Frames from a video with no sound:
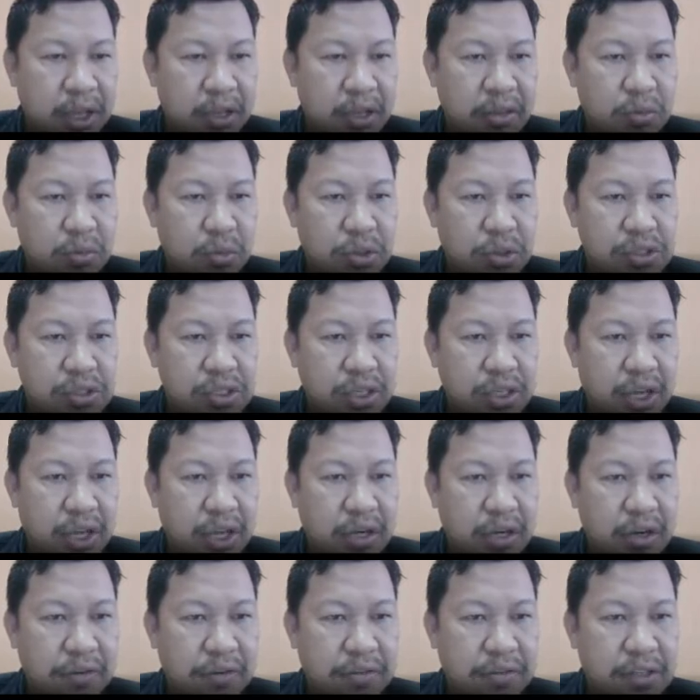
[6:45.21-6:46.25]
towards the
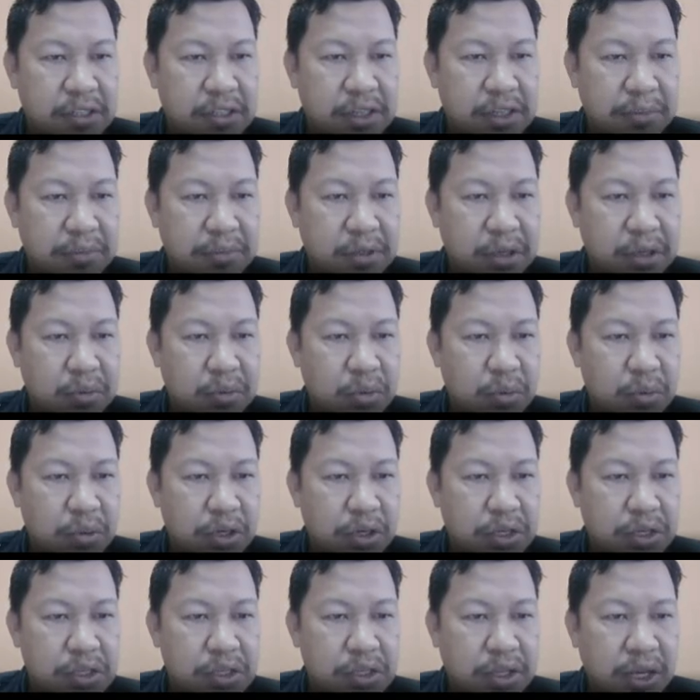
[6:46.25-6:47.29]
end of the chapter, we will
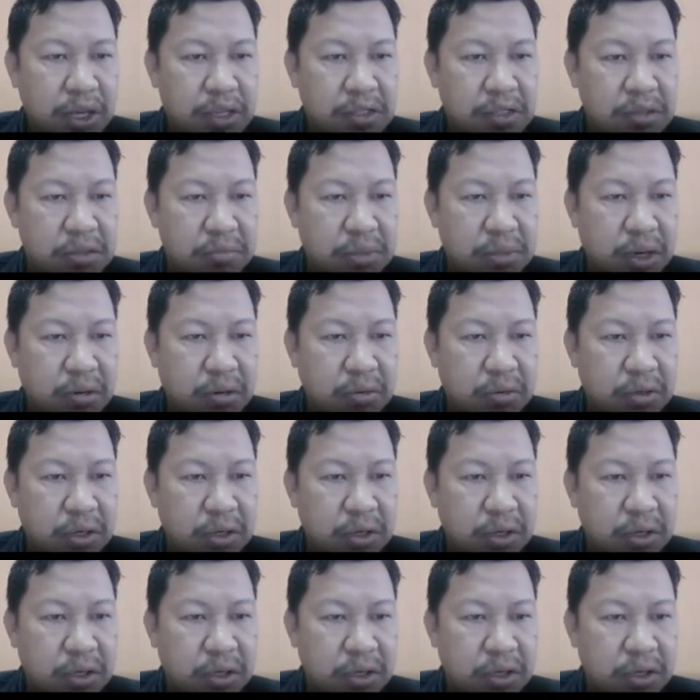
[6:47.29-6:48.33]
discuss about
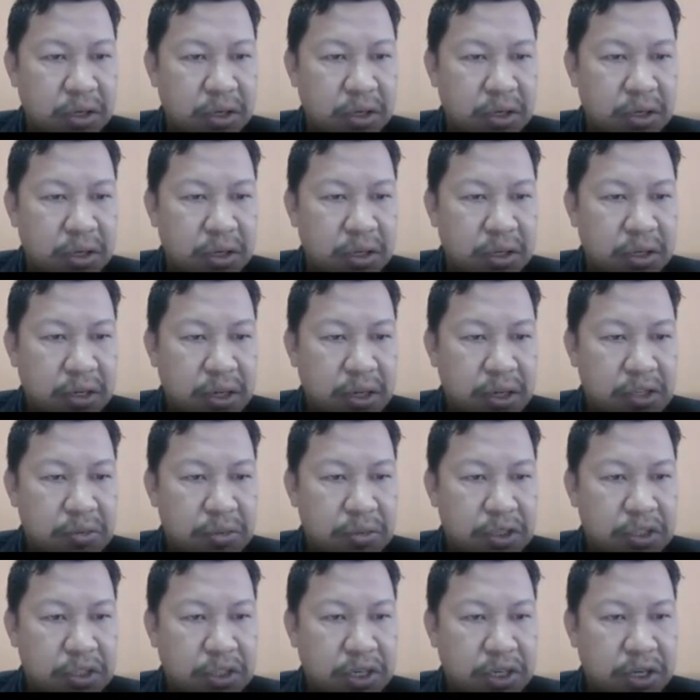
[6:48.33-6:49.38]
the
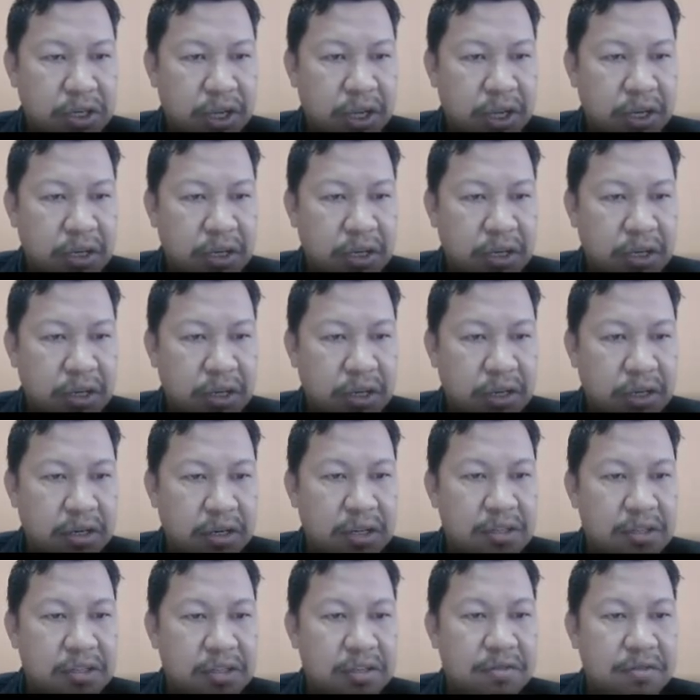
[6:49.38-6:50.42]
transmission and the
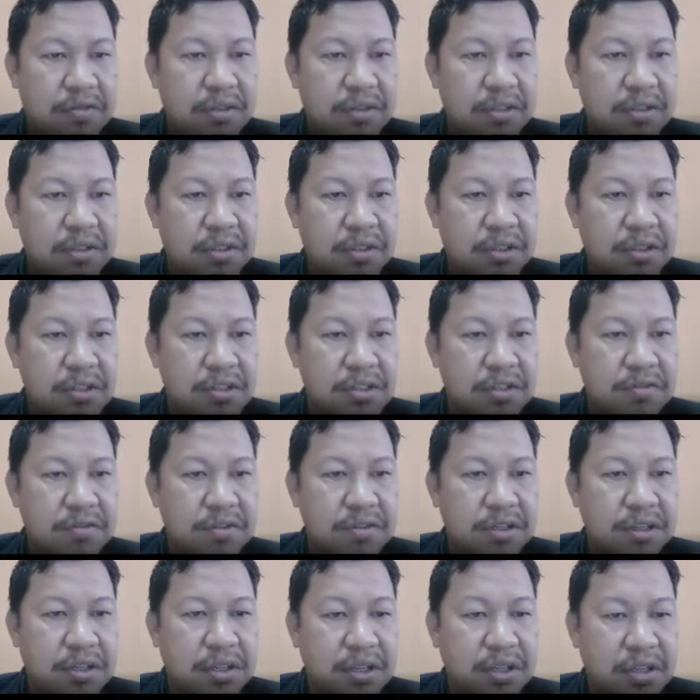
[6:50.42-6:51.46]

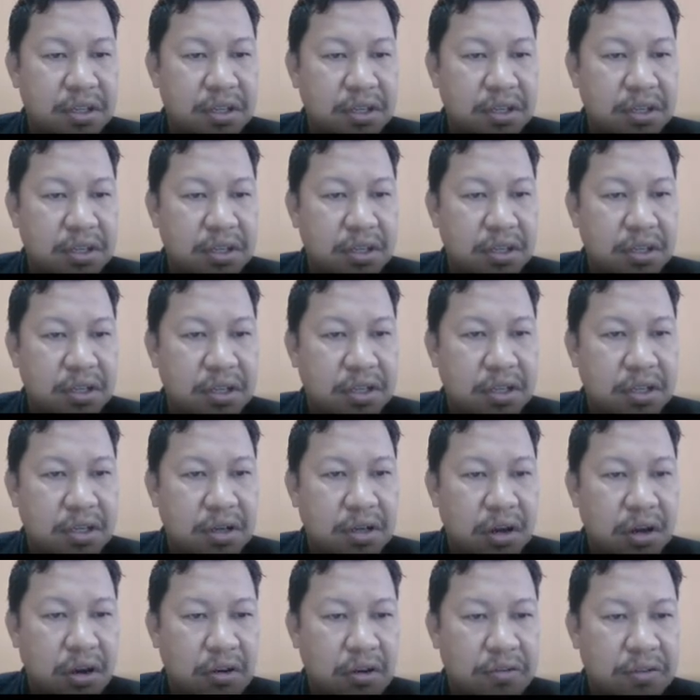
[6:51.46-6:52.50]
receiving
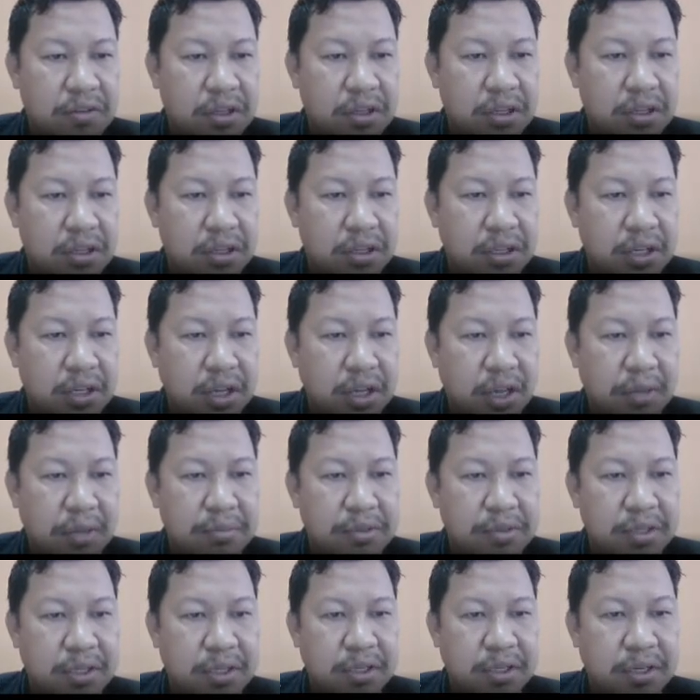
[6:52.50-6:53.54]
of the AM
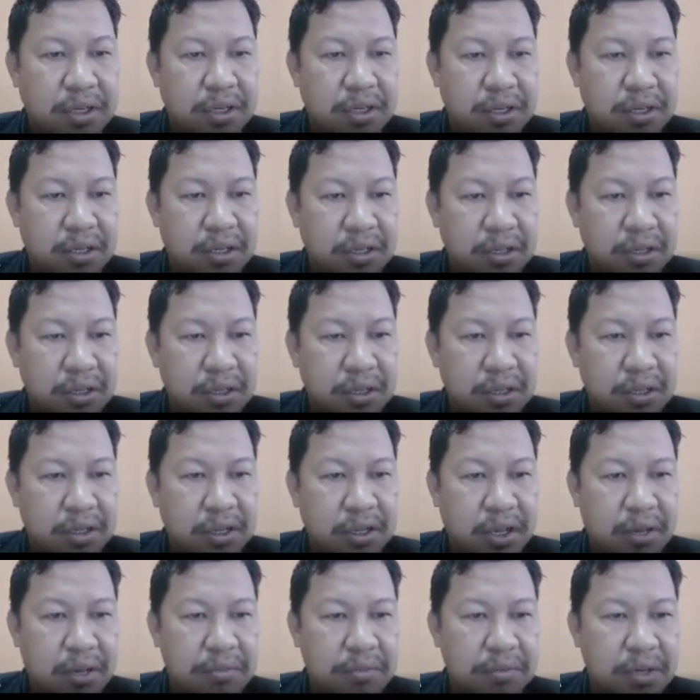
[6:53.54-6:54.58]
signal,
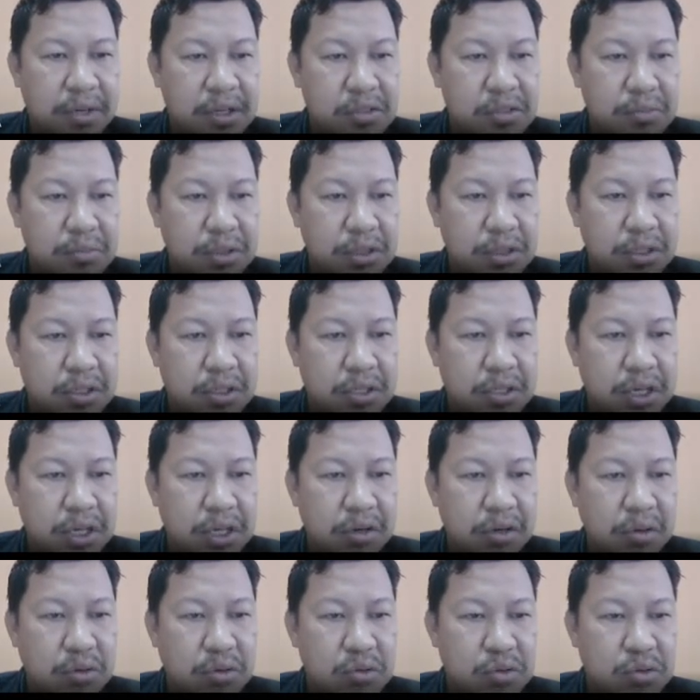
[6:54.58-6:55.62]
AM transmitter,
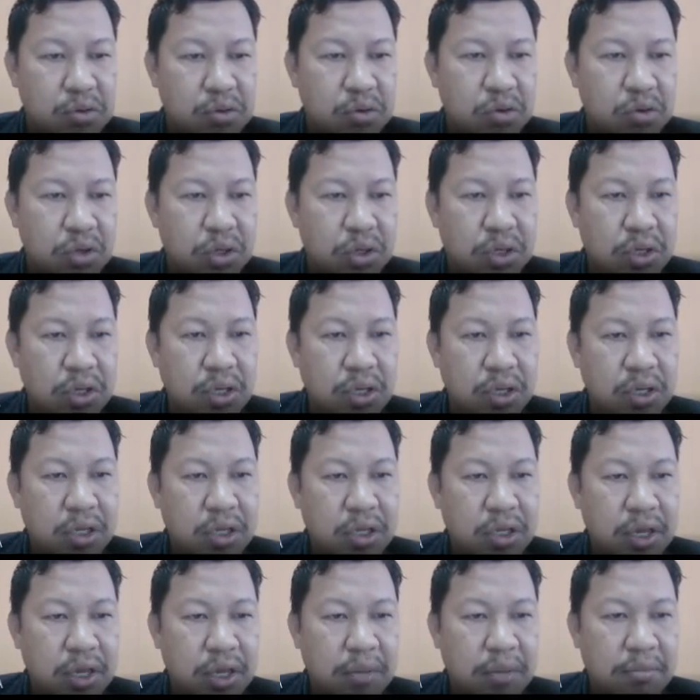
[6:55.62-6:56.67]
and also
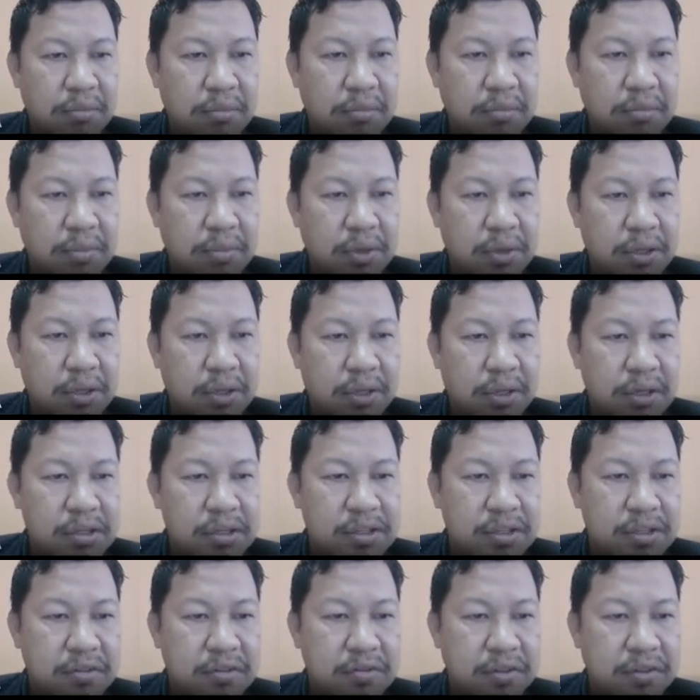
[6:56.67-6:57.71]
AM
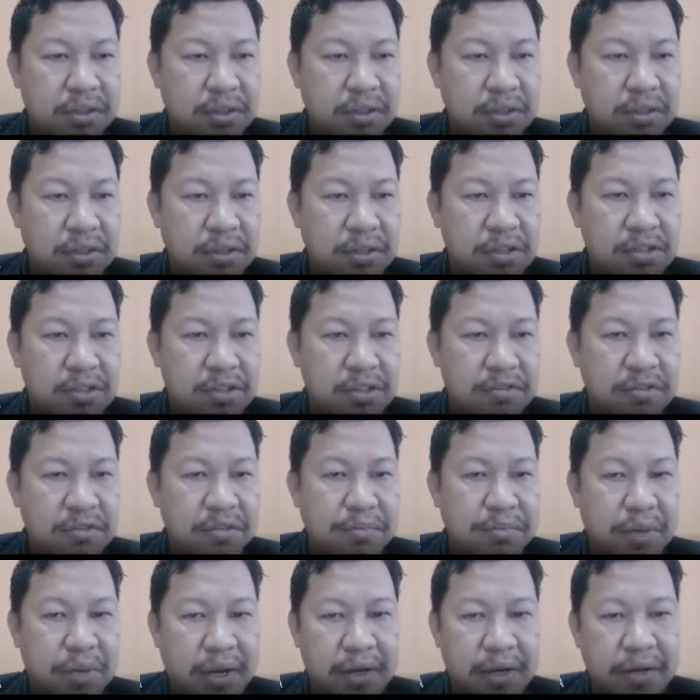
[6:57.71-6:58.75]
receiver
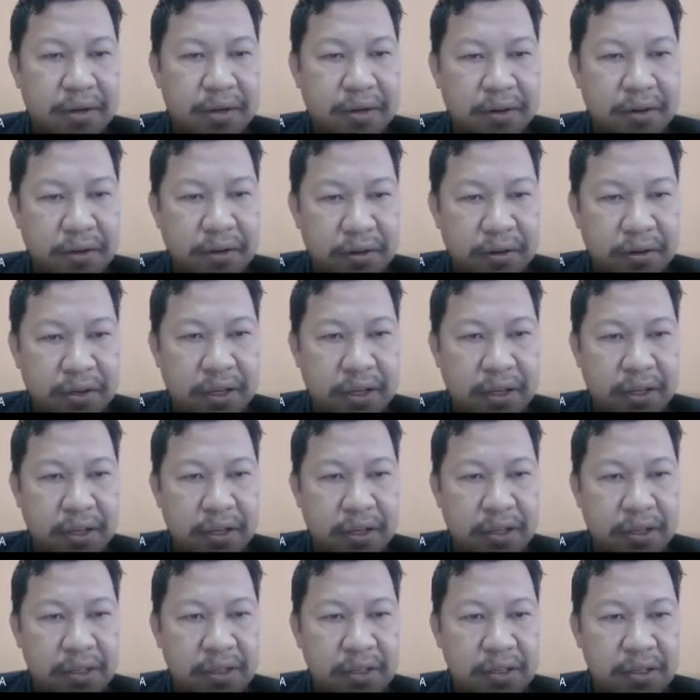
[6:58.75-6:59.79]
part. Okay,
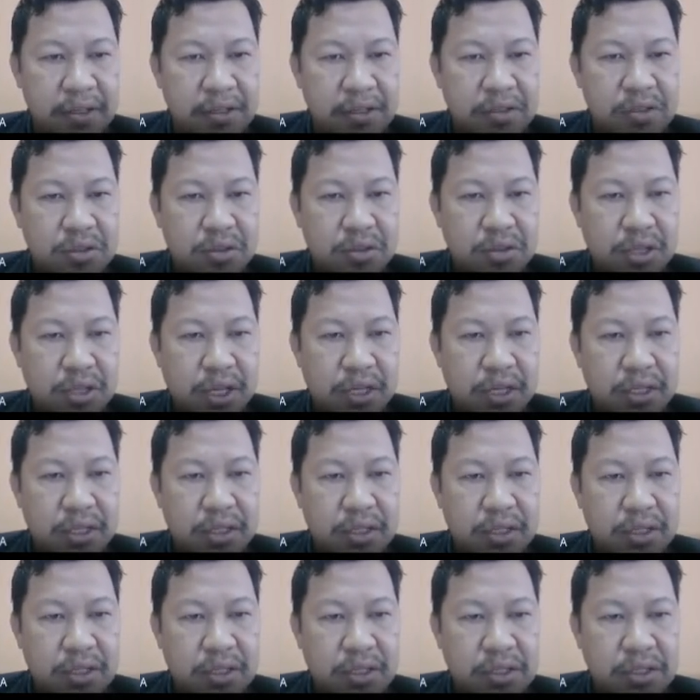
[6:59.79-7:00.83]
so
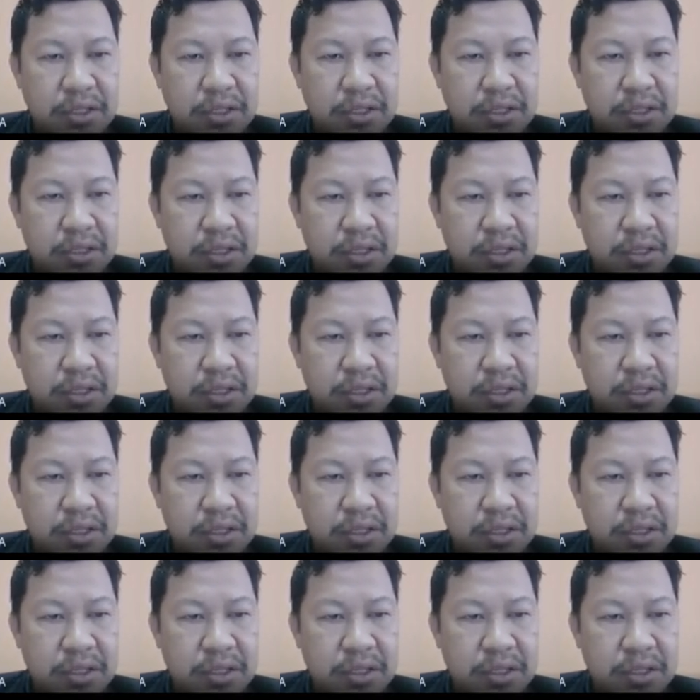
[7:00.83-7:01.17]
that's